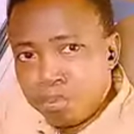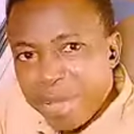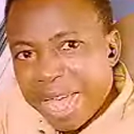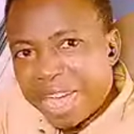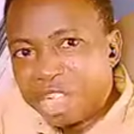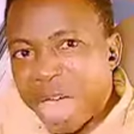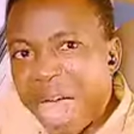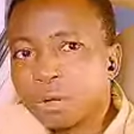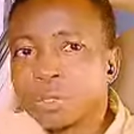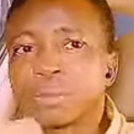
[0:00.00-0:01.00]
edge
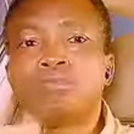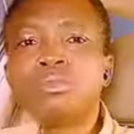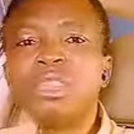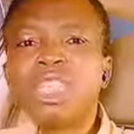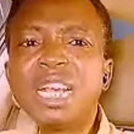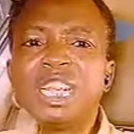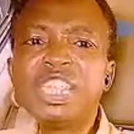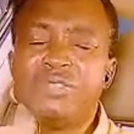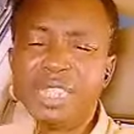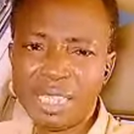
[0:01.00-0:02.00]
out the
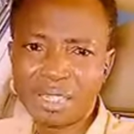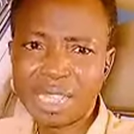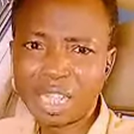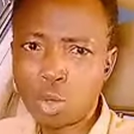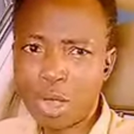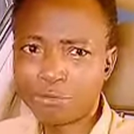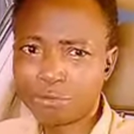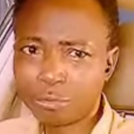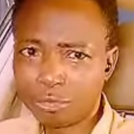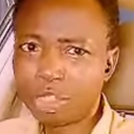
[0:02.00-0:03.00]
negativities that you have
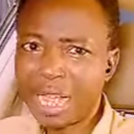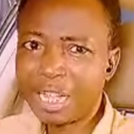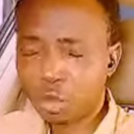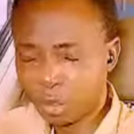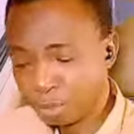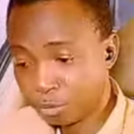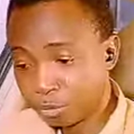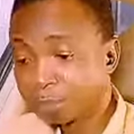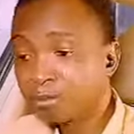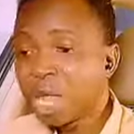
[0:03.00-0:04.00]
decided to remove.
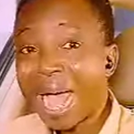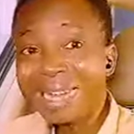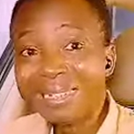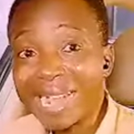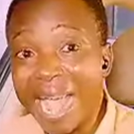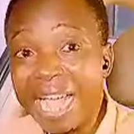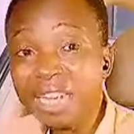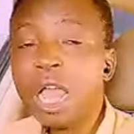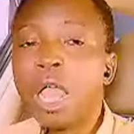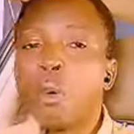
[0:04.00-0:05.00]
And then
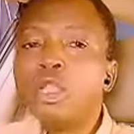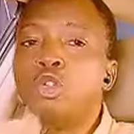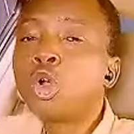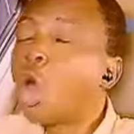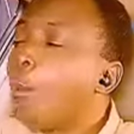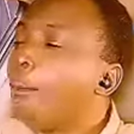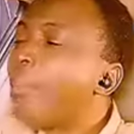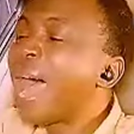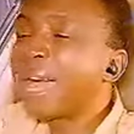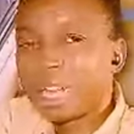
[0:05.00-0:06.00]
when you come
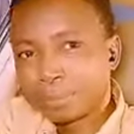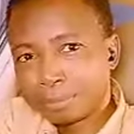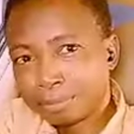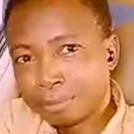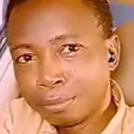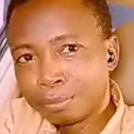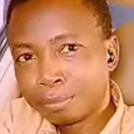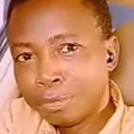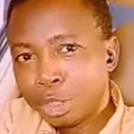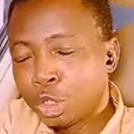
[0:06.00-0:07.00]
back
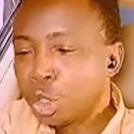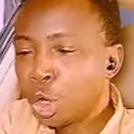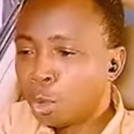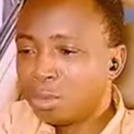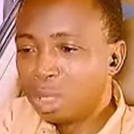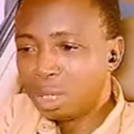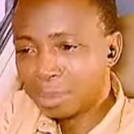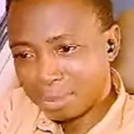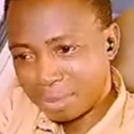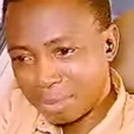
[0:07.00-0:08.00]
to your
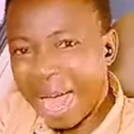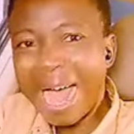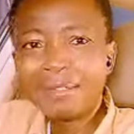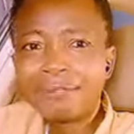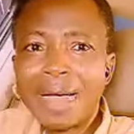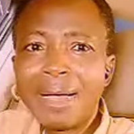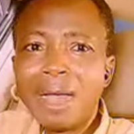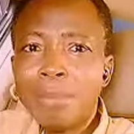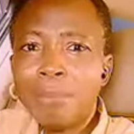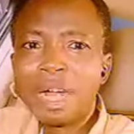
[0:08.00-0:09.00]
alpha
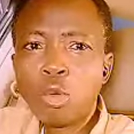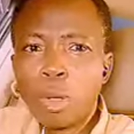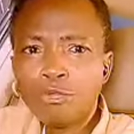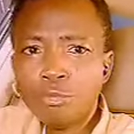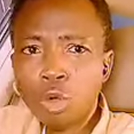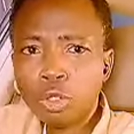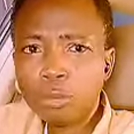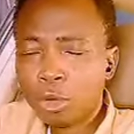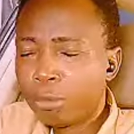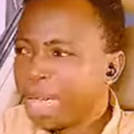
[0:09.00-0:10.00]
brainwave mode
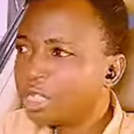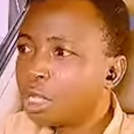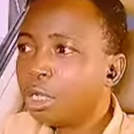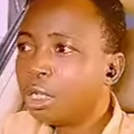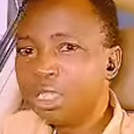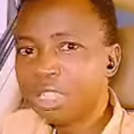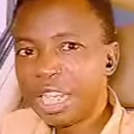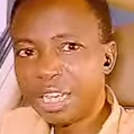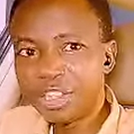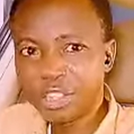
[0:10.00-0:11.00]
moment, take
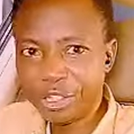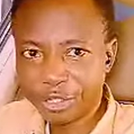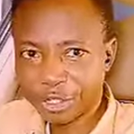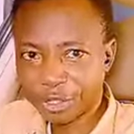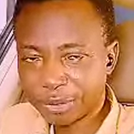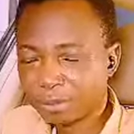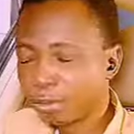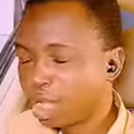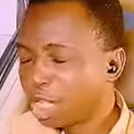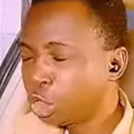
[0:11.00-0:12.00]
a seat,
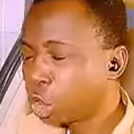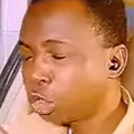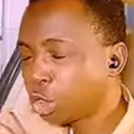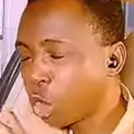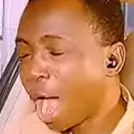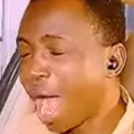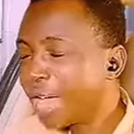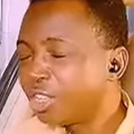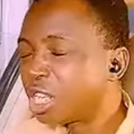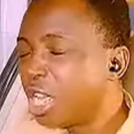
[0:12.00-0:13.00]
shut your
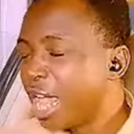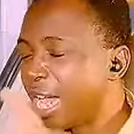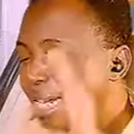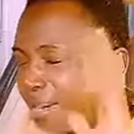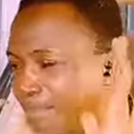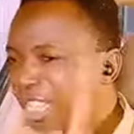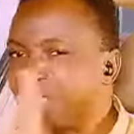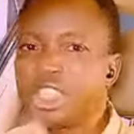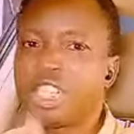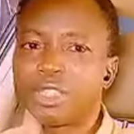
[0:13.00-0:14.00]
eyes, and then
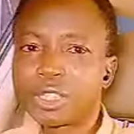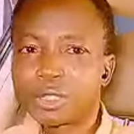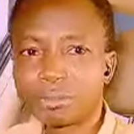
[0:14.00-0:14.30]
meditate.